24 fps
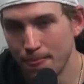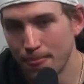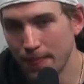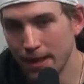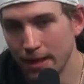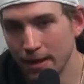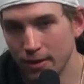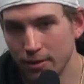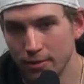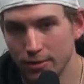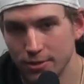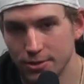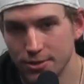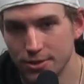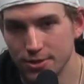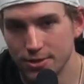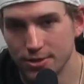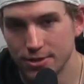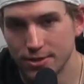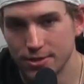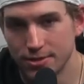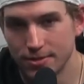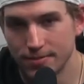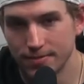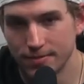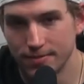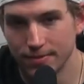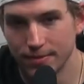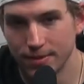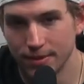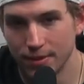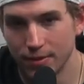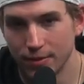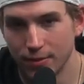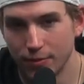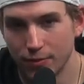it's just
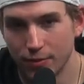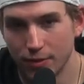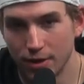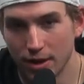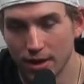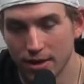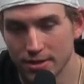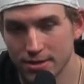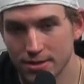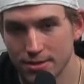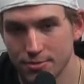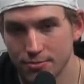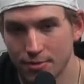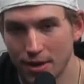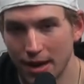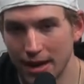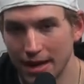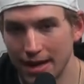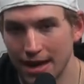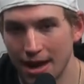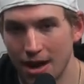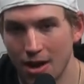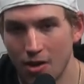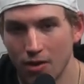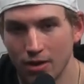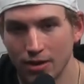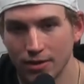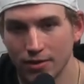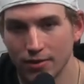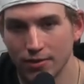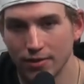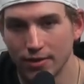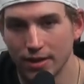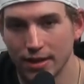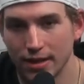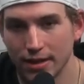for us right now, I
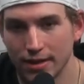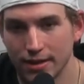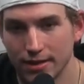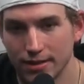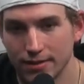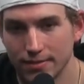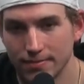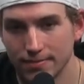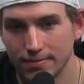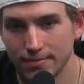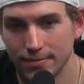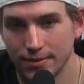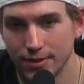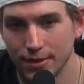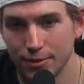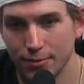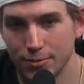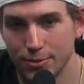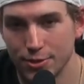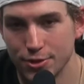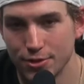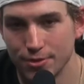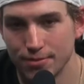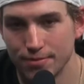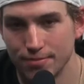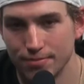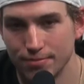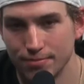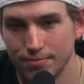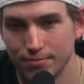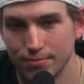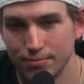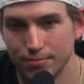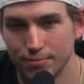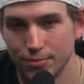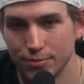don't think we
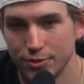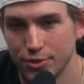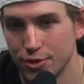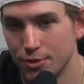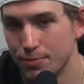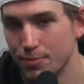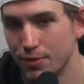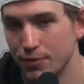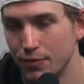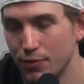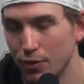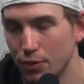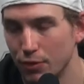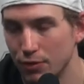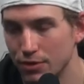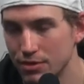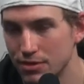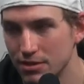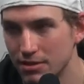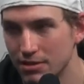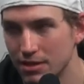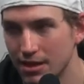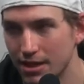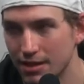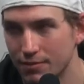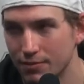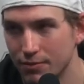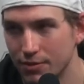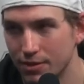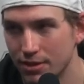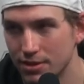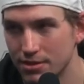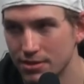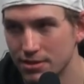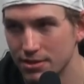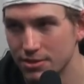should be focused on that.
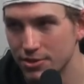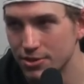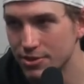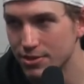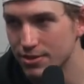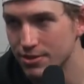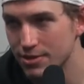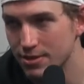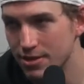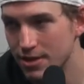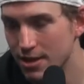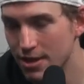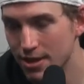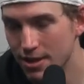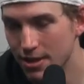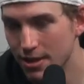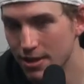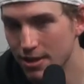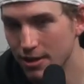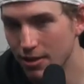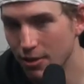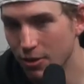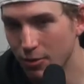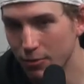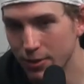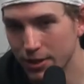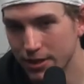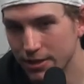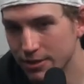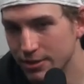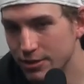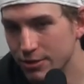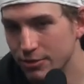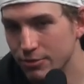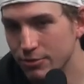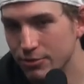For us, it's just all we
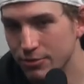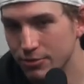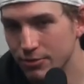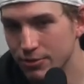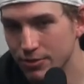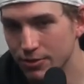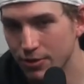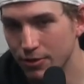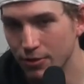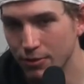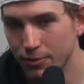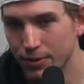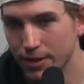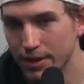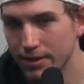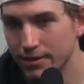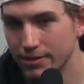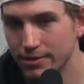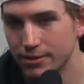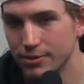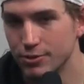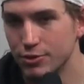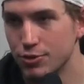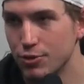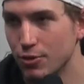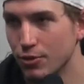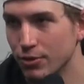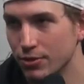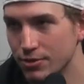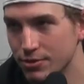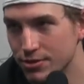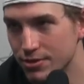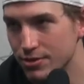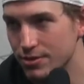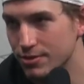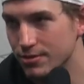can do, with all we can control,
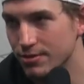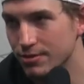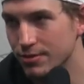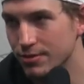is